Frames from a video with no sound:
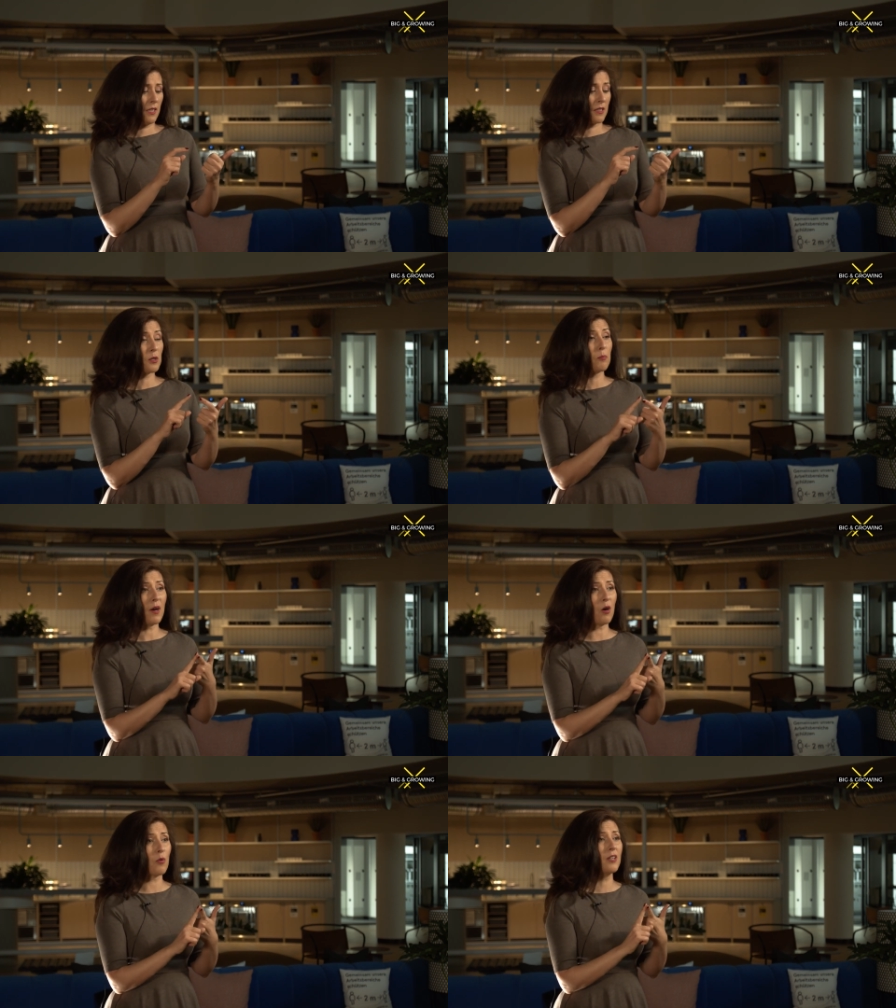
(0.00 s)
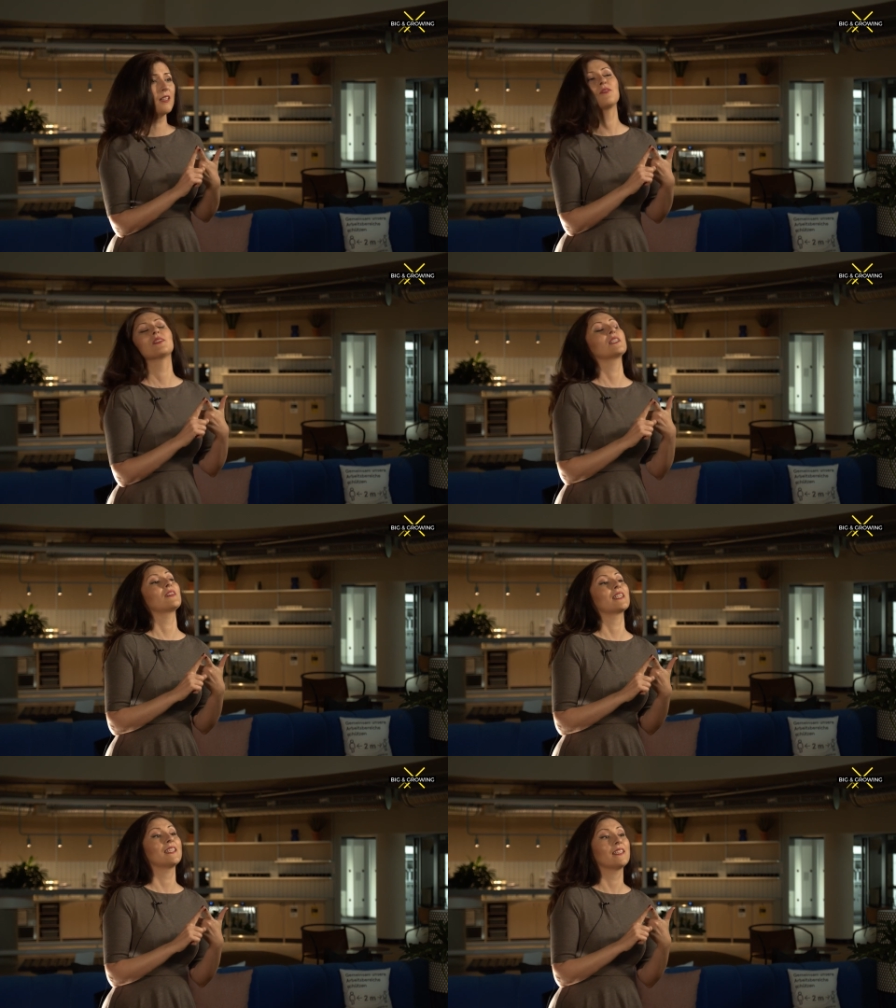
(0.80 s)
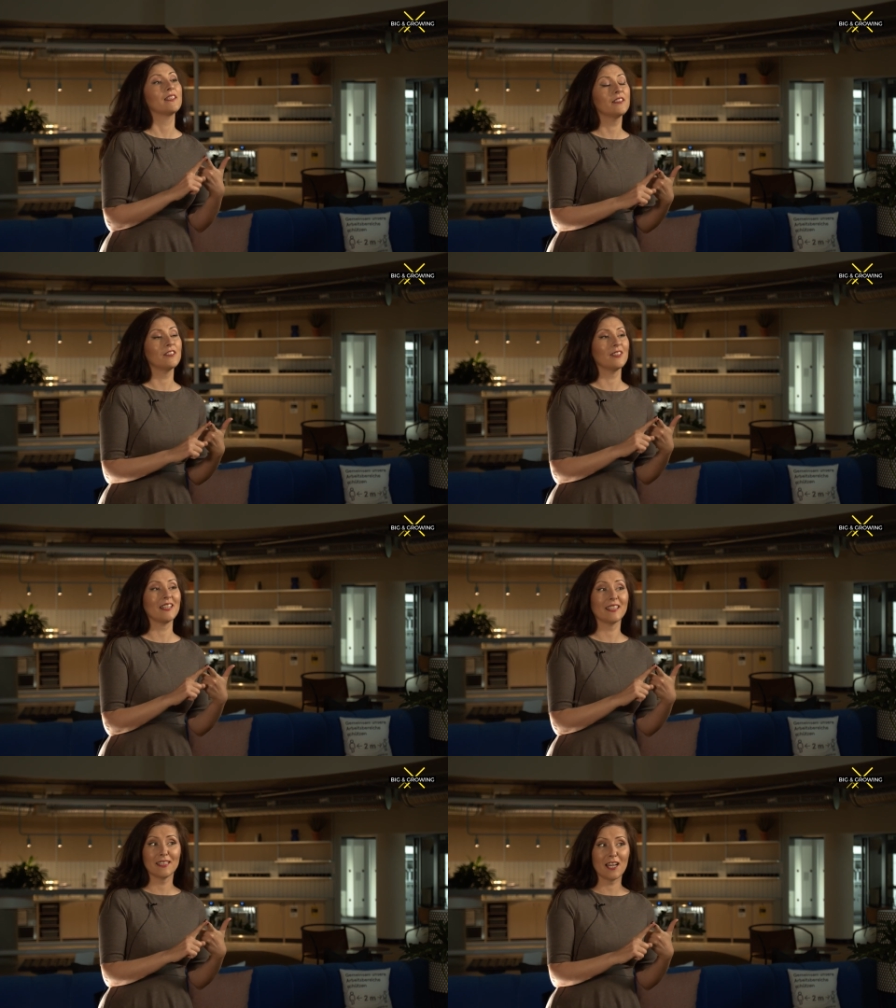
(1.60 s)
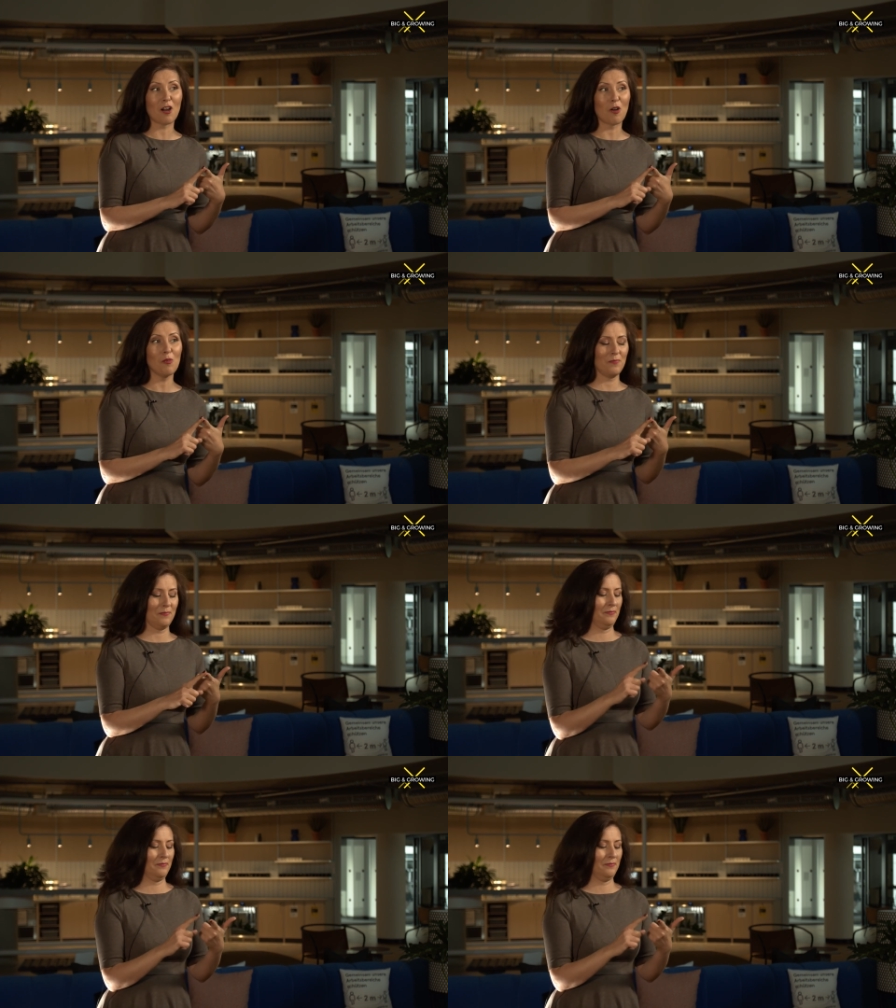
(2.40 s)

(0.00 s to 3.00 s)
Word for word: the power of living in here and now,